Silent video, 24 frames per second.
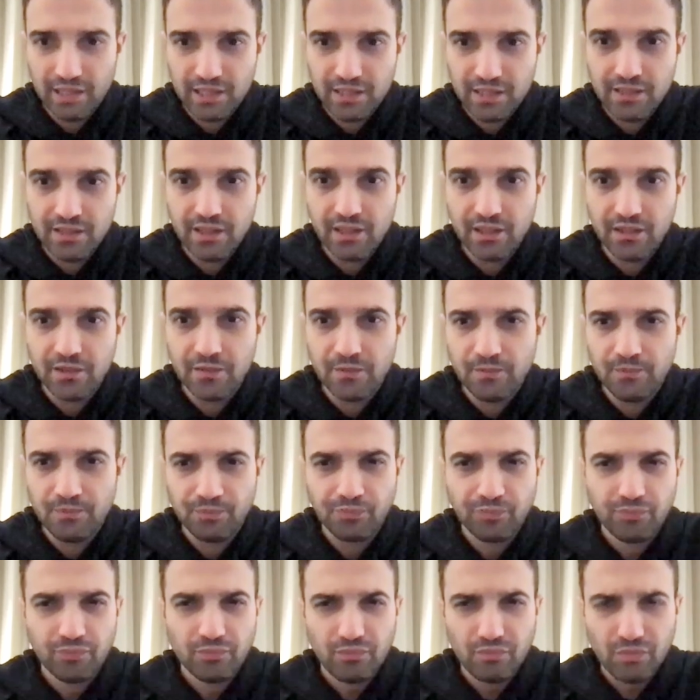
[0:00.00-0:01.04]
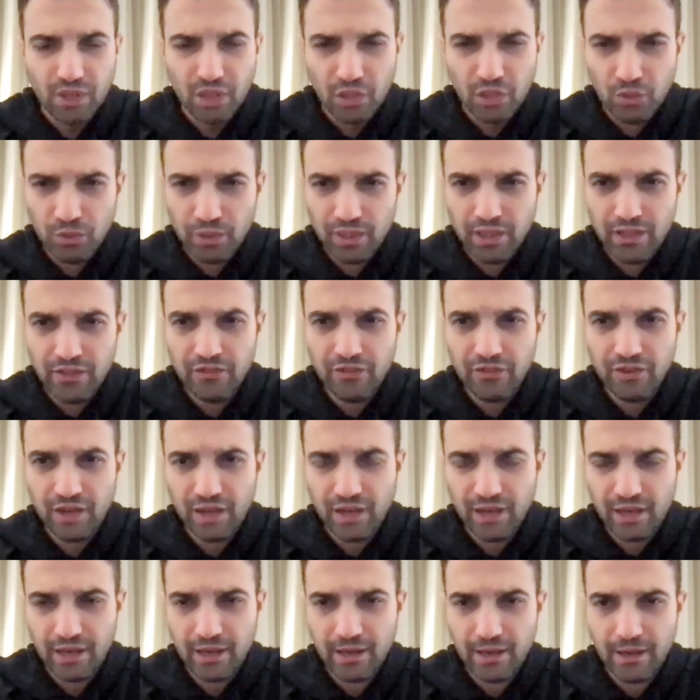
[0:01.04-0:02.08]
listed with
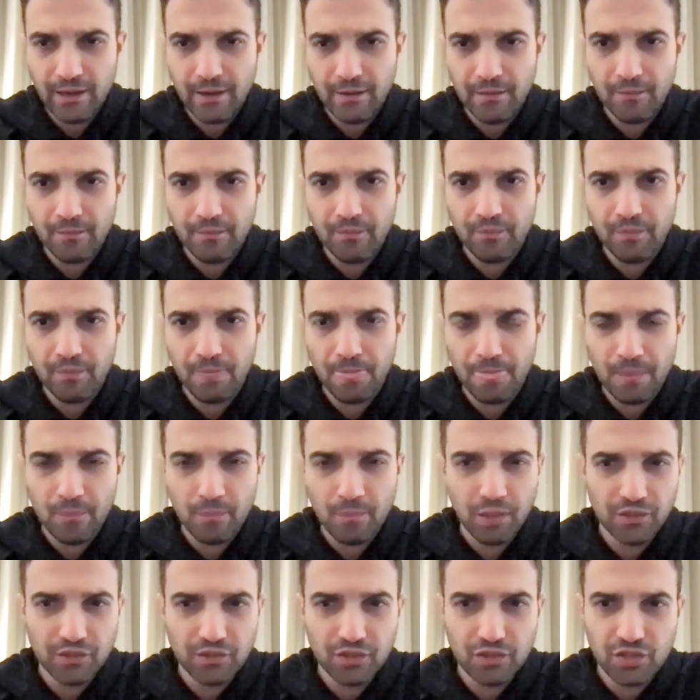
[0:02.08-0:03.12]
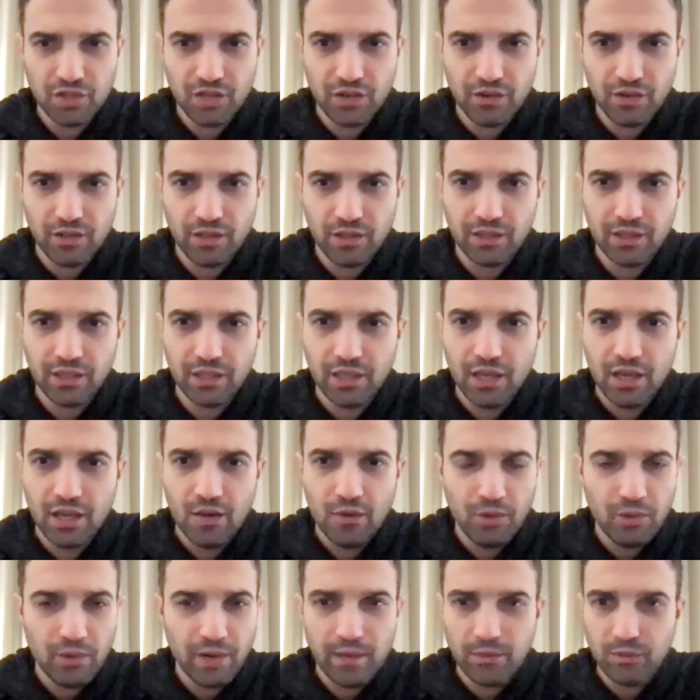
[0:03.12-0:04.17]
um, Martyn Gerrard.
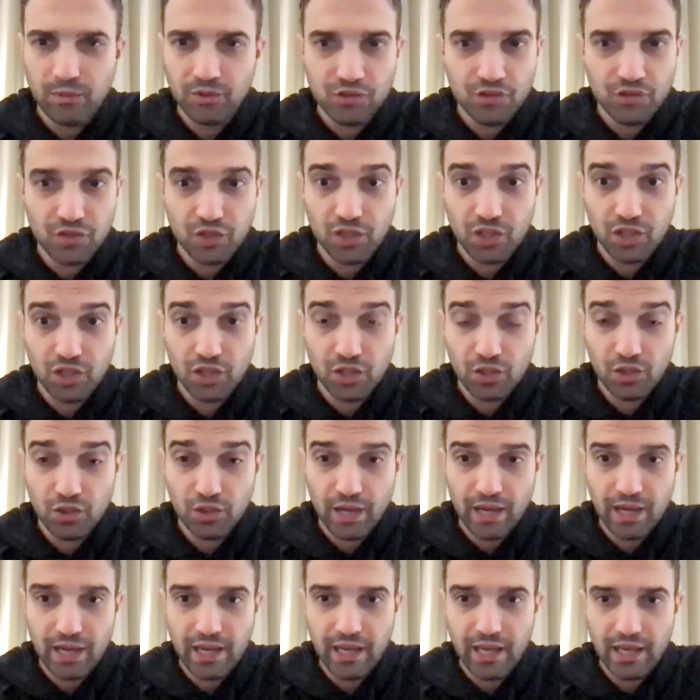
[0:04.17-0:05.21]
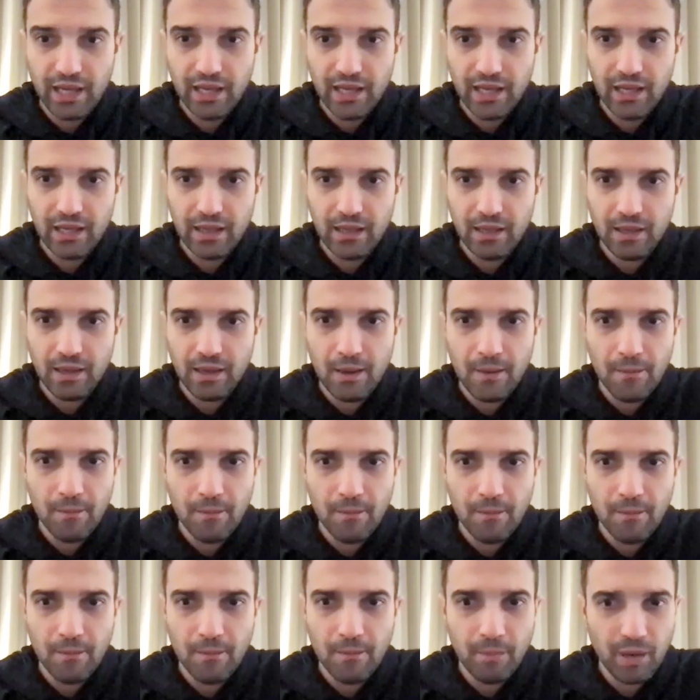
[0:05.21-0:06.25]
We were able to secure a
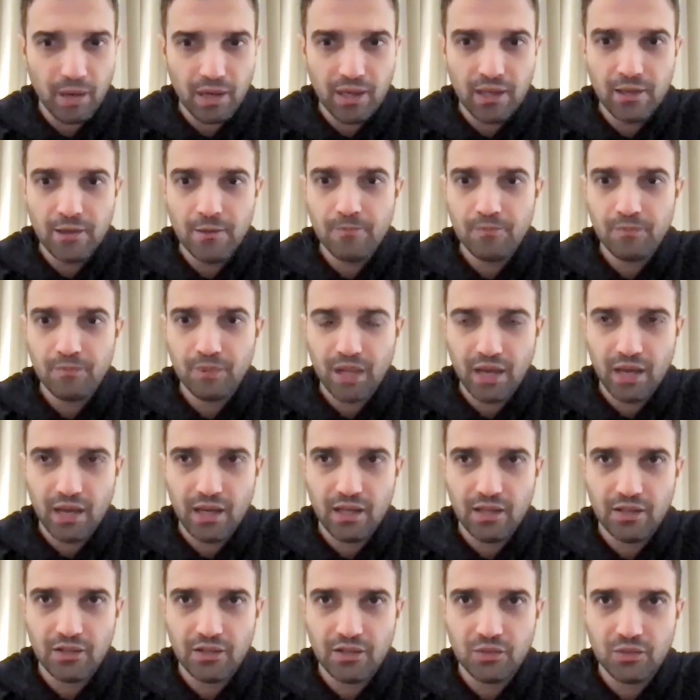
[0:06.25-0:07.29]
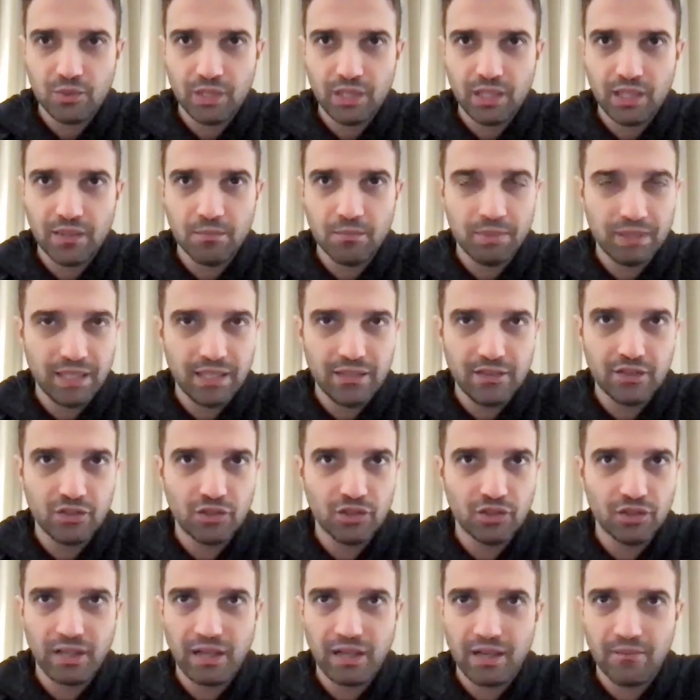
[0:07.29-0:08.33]
um, buyer and we completed
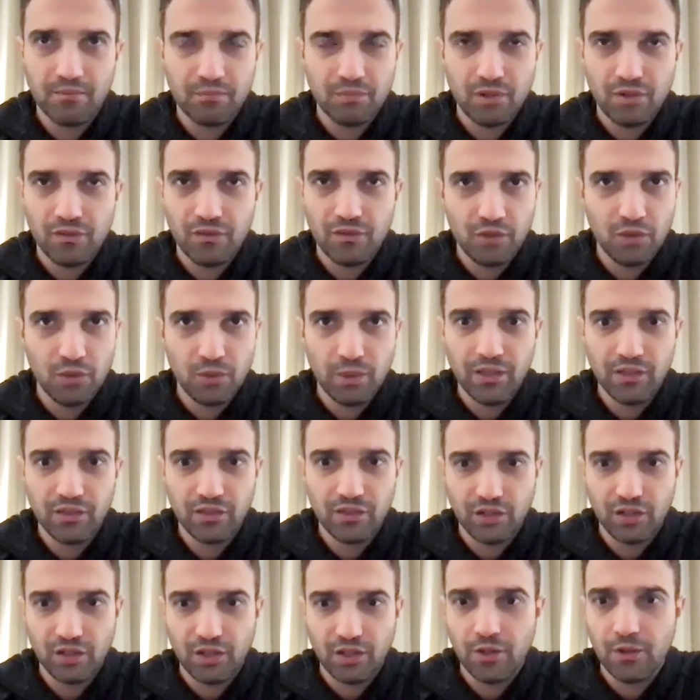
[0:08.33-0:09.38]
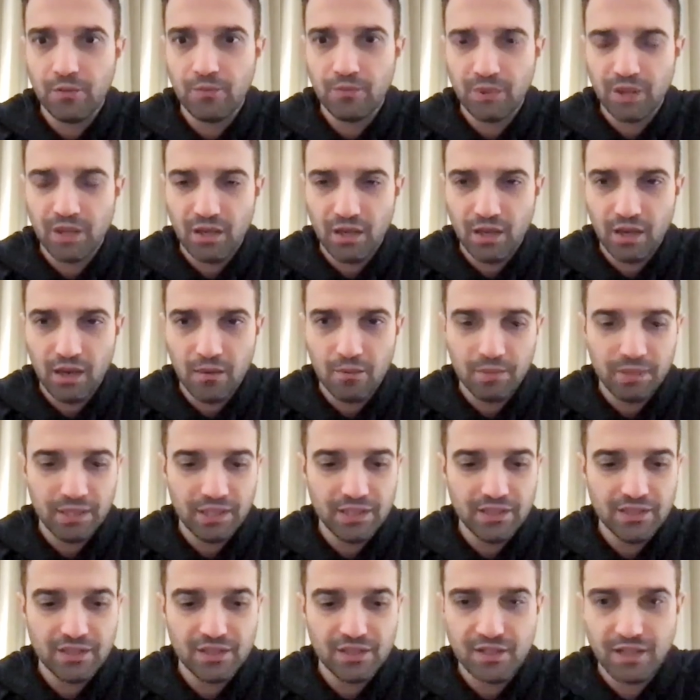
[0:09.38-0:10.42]
on that a few weeks ago, I'm
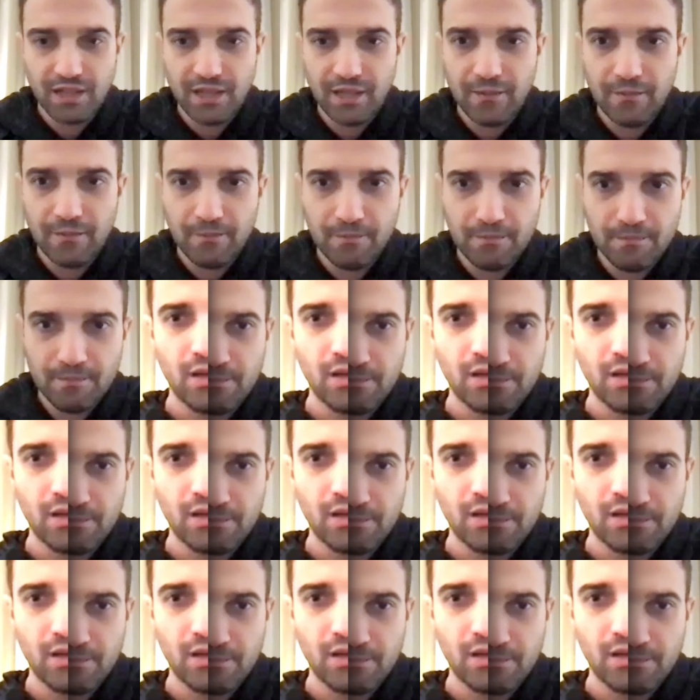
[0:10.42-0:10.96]
pleased to say.